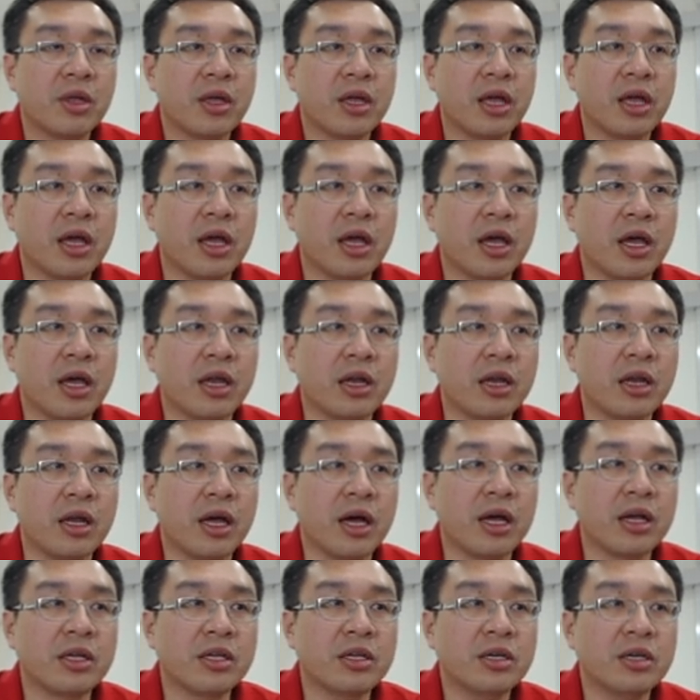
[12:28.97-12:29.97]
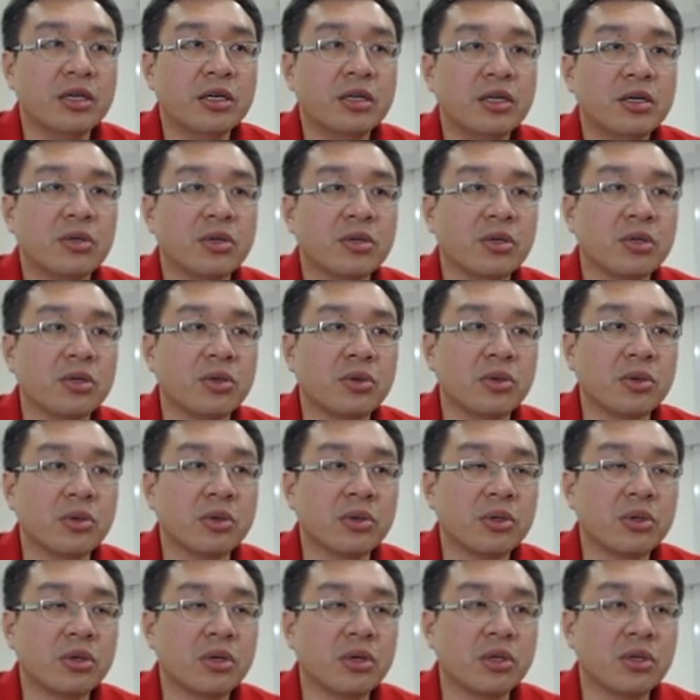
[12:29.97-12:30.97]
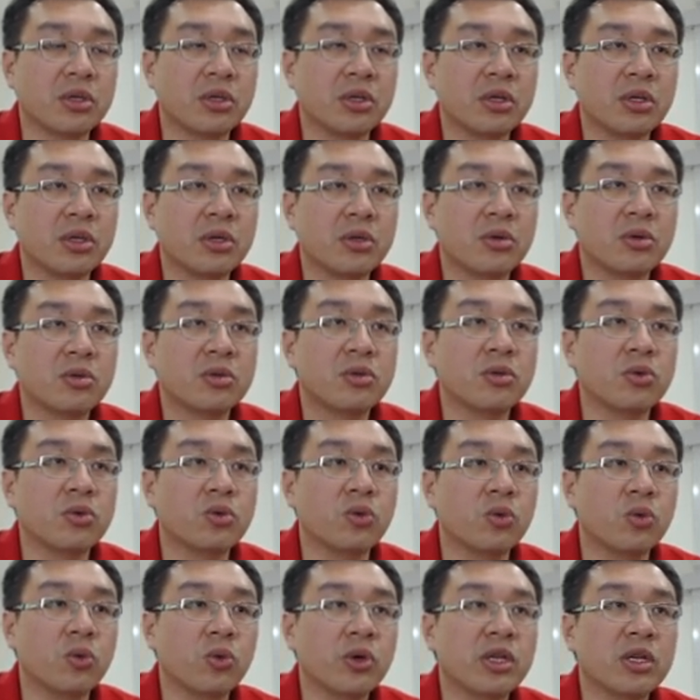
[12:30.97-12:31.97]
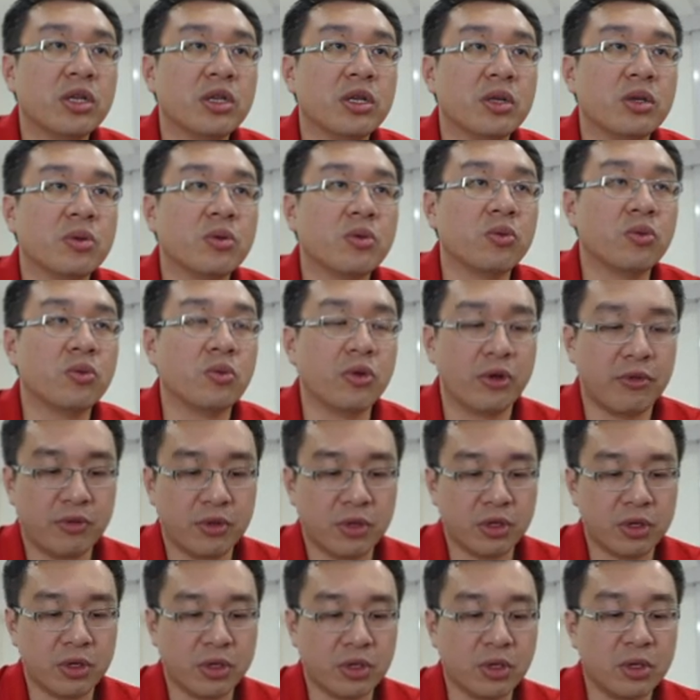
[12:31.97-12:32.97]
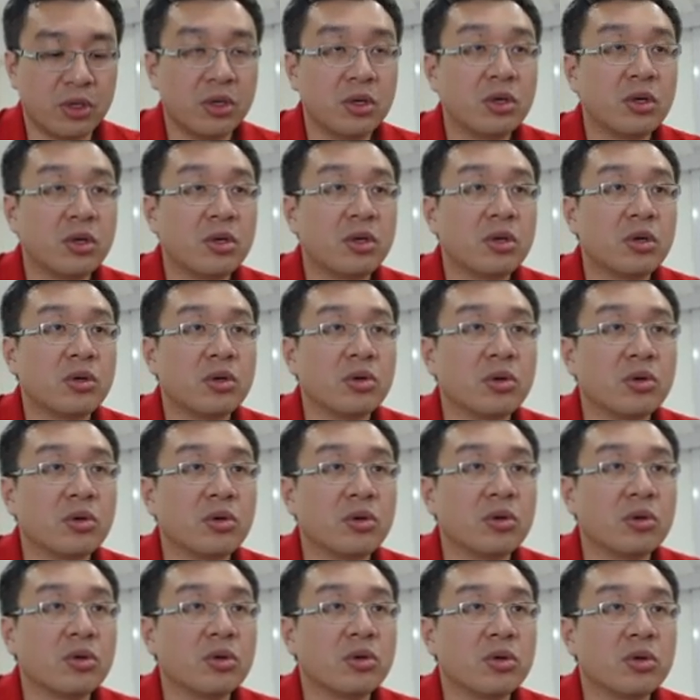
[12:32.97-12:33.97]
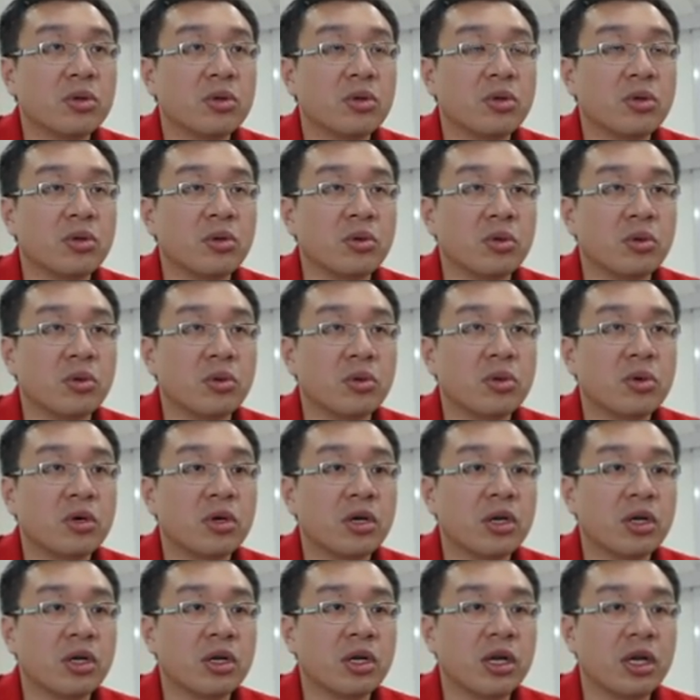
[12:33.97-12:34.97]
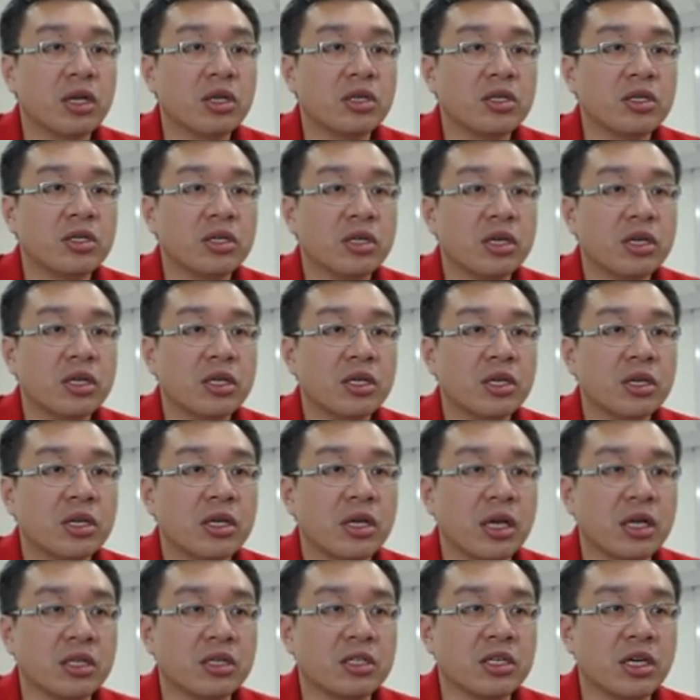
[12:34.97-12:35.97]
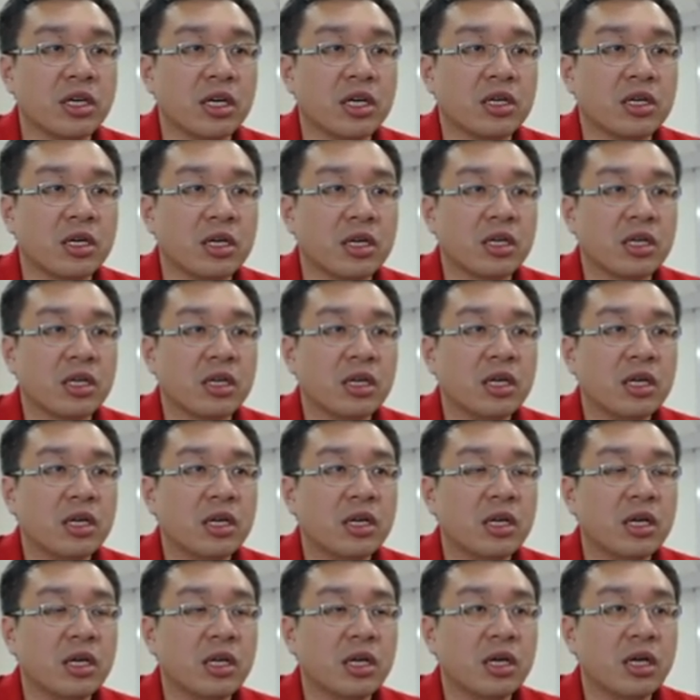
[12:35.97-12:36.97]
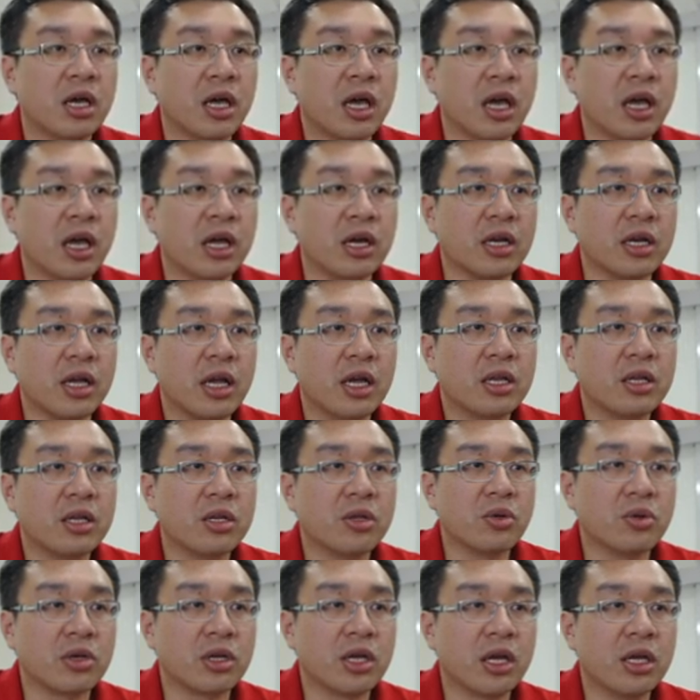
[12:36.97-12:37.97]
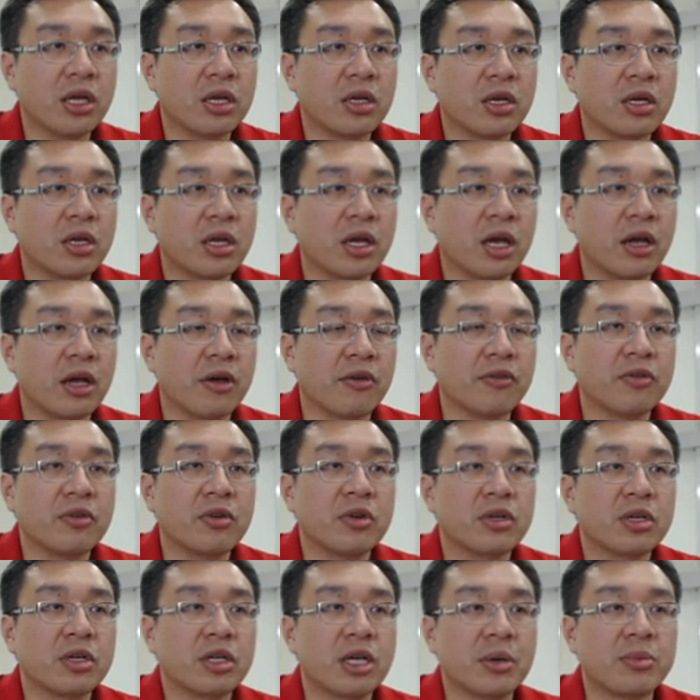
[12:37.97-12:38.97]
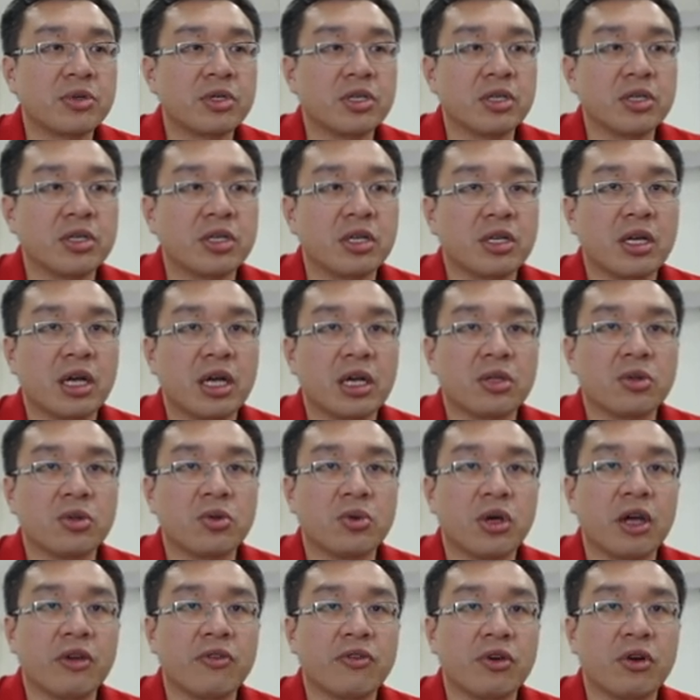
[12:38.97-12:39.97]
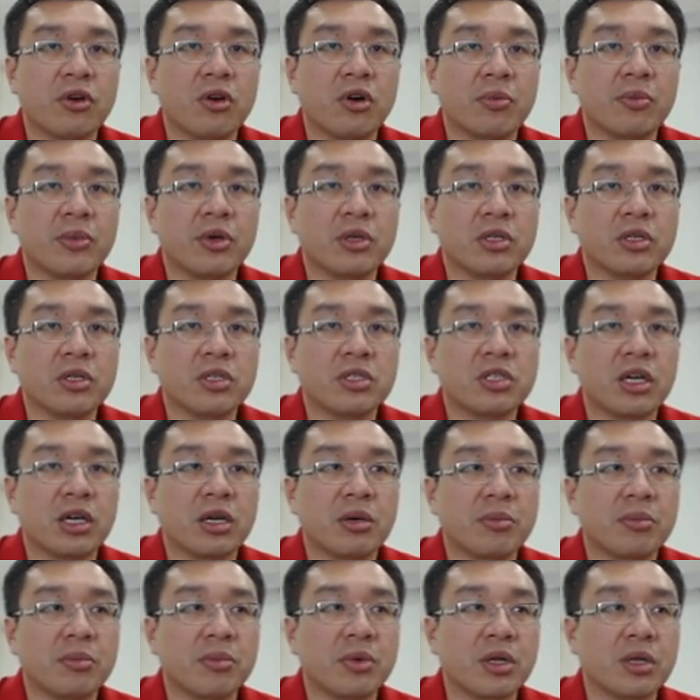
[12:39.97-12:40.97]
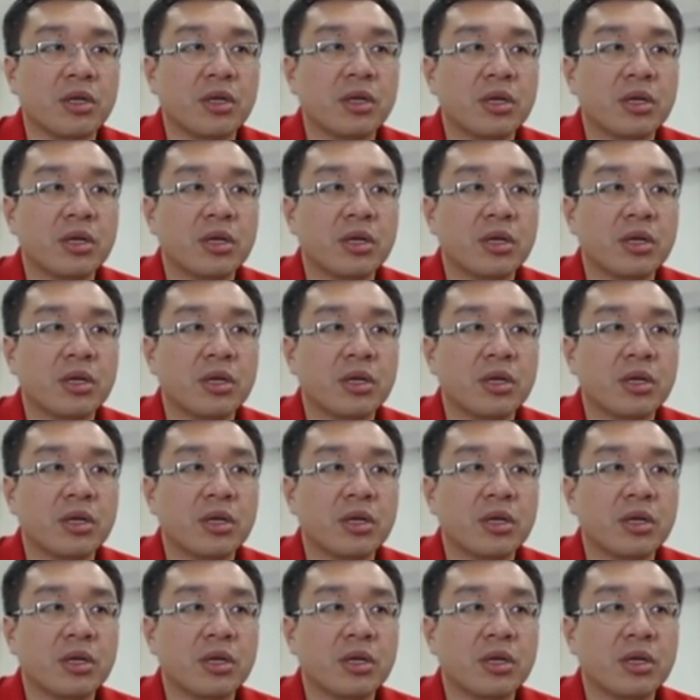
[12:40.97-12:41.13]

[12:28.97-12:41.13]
and here you will continue to win with the rook to h8 and check the king, and then you can have capture the knight to have an open checkmate.